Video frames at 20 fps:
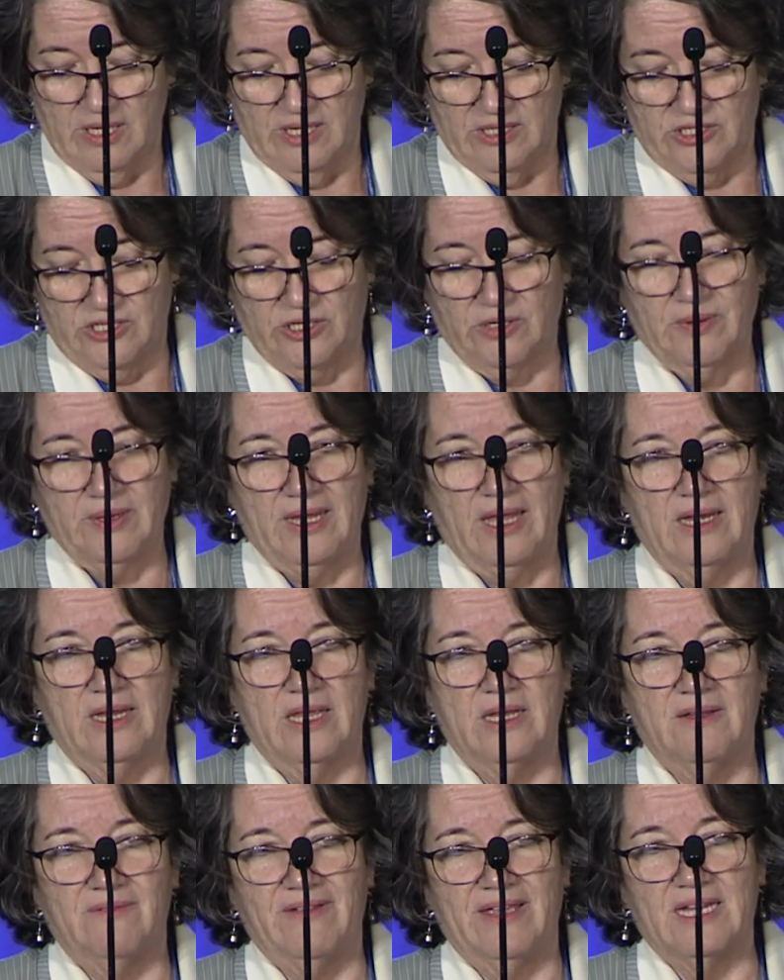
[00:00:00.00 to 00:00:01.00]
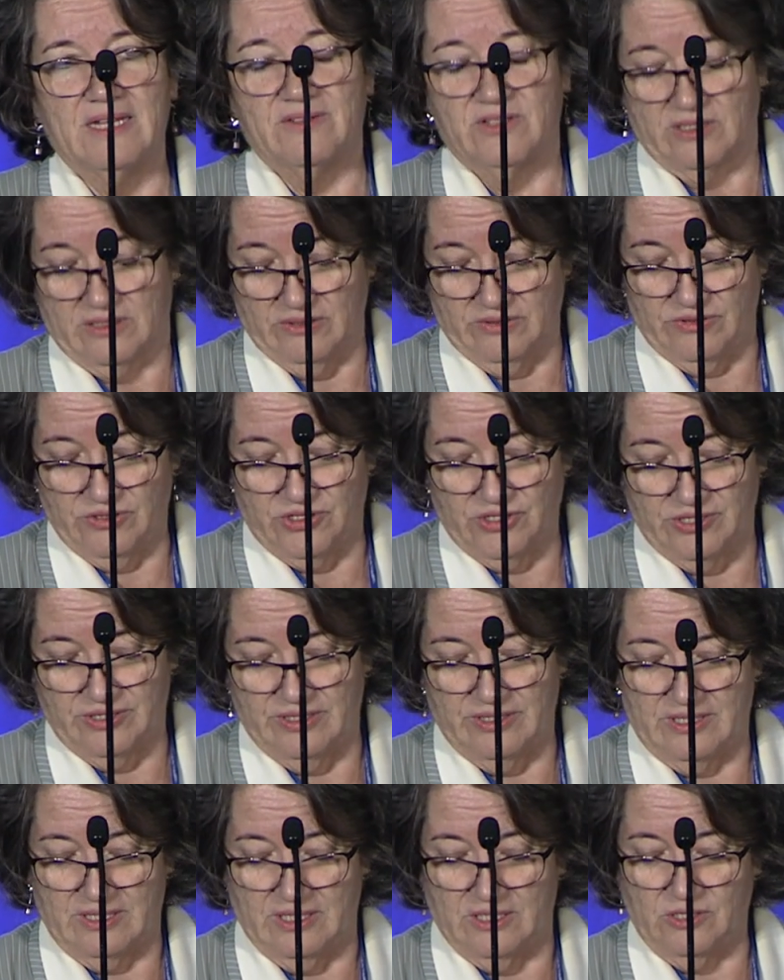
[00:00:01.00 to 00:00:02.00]
to create innovative
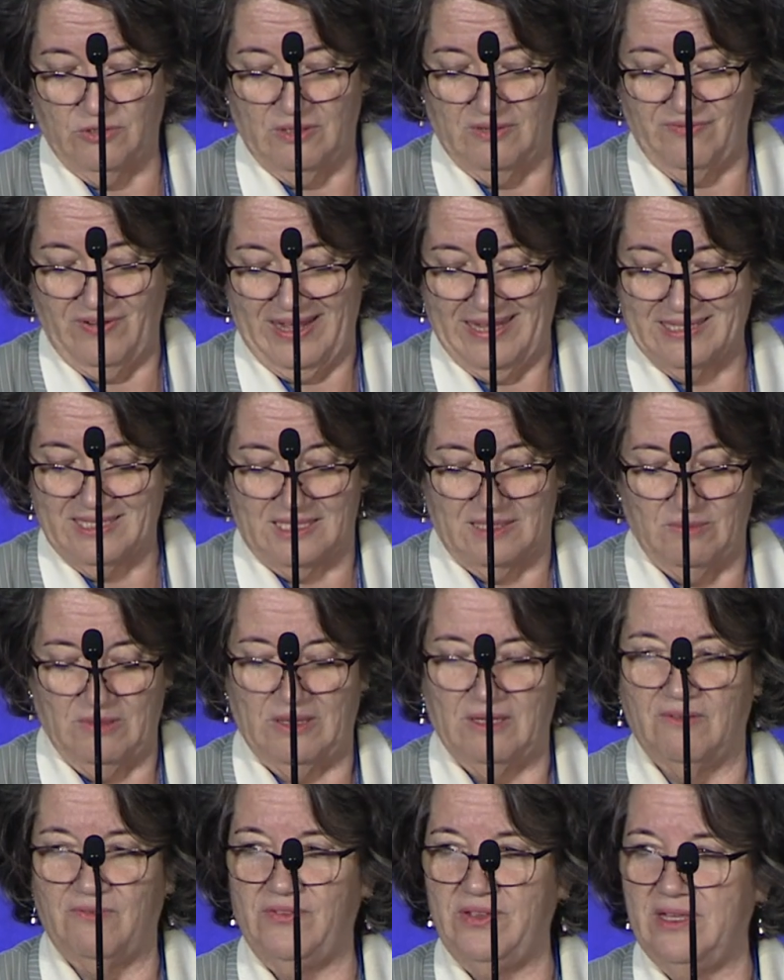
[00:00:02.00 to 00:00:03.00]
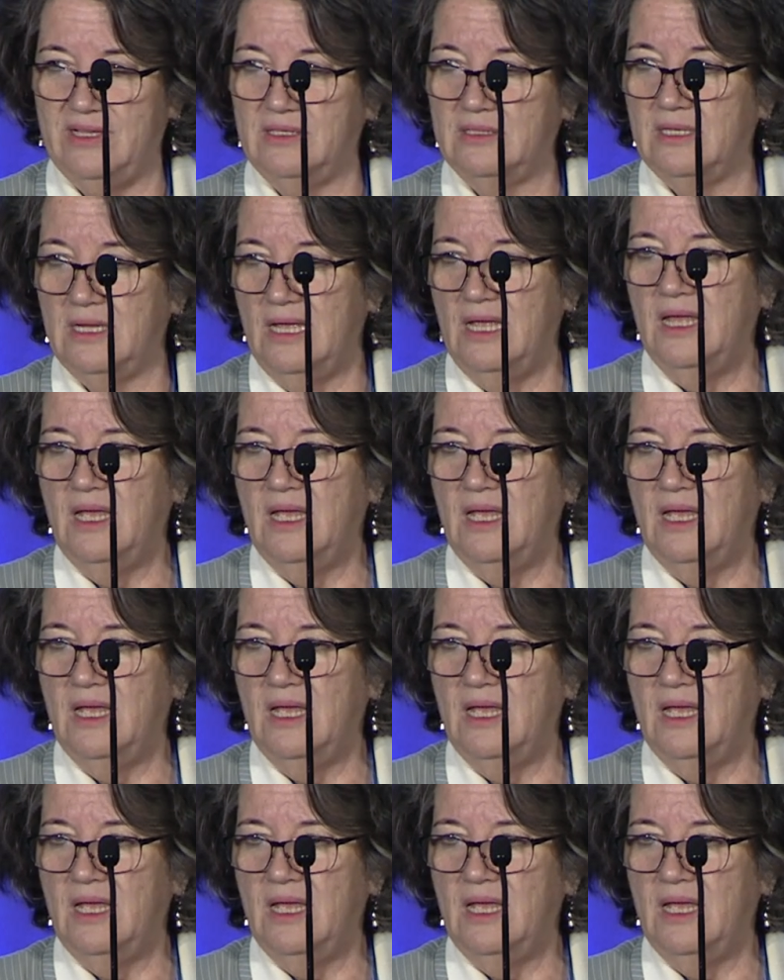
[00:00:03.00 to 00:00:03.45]
solutions and to advance them in the field,